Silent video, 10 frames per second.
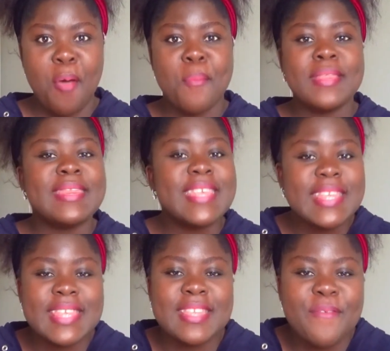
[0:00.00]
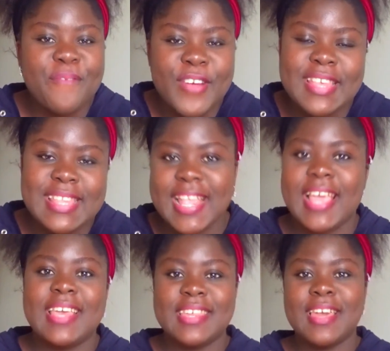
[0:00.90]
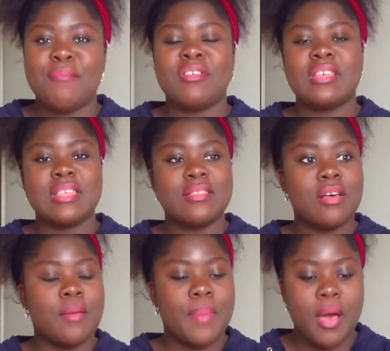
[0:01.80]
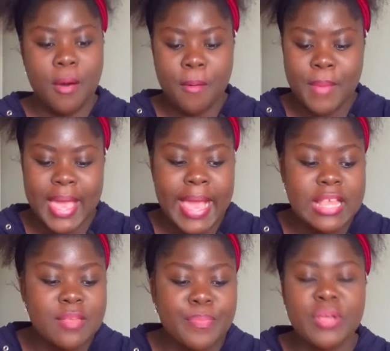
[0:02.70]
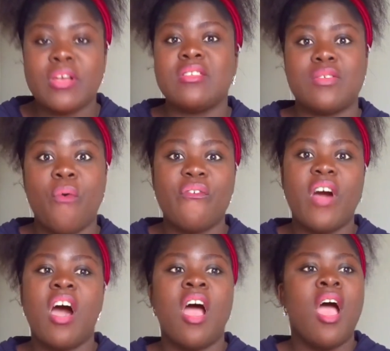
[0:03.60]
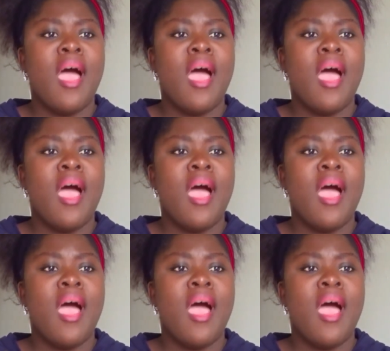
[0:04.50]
But this is the first stage. I'm going to still talk about my experience so far.